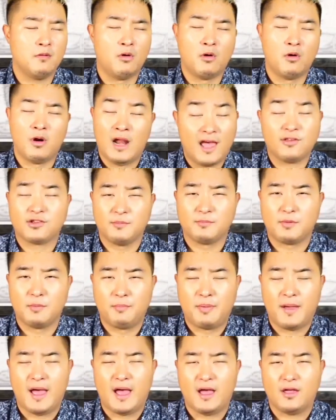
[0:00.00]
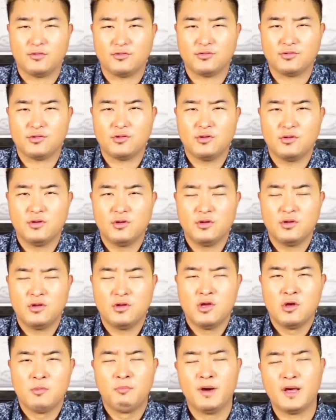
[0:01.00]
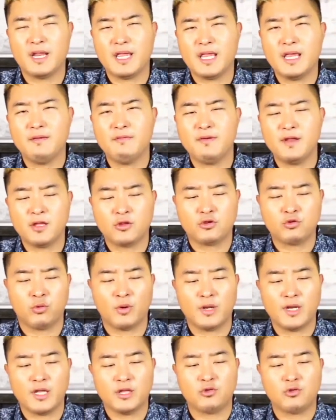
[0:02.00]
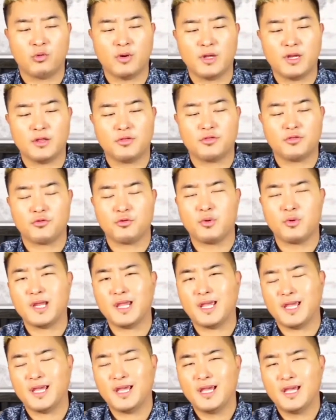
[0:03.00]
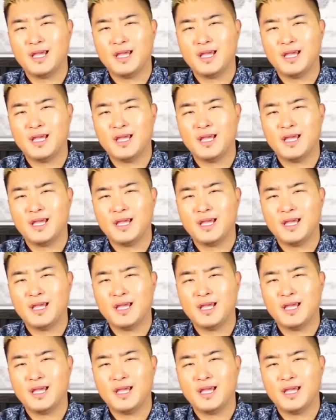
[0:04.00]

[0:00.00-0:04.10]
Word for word: Or it has come to pass. But even in 2023,